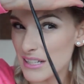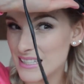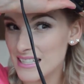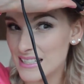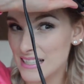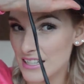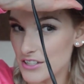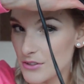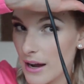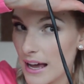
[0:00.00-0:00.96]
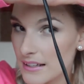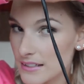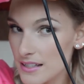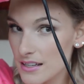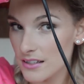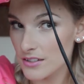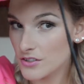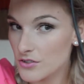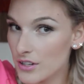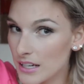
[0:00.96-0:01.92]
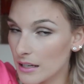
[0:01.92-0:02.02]
as easy to do as
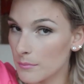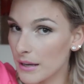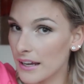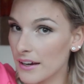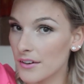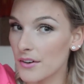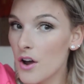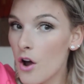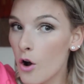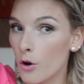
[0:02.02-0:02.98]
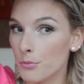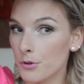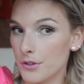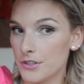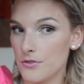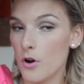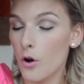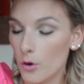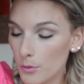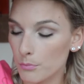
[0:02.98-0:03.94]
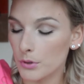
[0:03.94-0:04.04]
straightening my hair
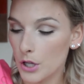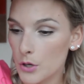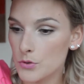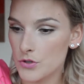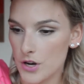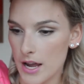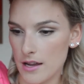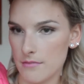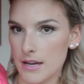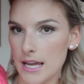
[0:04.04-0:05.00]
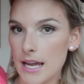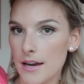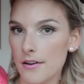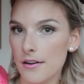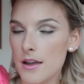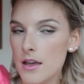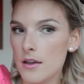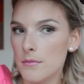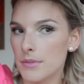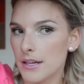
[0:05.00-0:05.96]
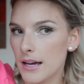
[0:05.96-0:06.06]
or blow drying my hair
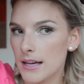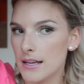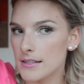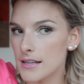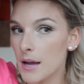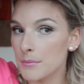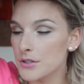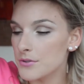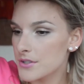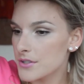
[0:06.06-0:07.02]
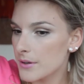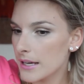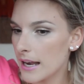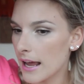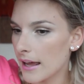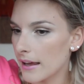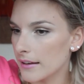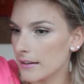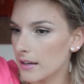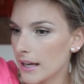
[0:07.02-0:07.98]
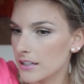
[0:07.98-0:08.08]
because I'm used to it
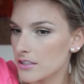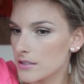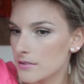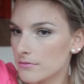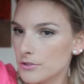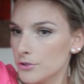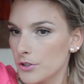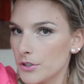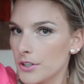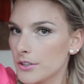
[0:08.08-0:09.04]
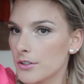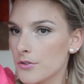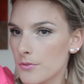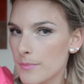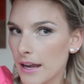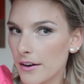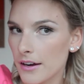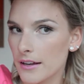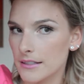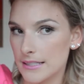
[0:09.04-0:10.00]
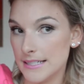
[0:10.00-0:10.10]
and I can just go through my hair
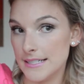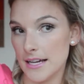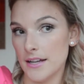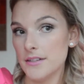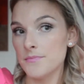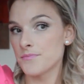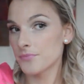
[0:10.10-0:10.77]
and it's done.